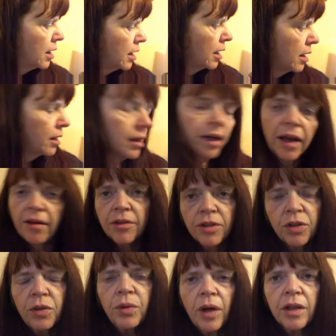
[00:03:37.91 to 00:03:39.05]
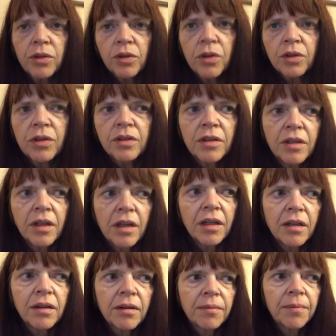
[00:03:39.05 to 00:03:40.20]
Uh, I had the two hot dogs,
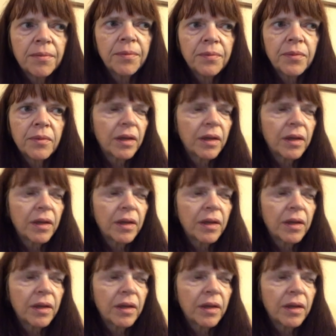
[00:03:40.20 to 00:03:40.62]
um,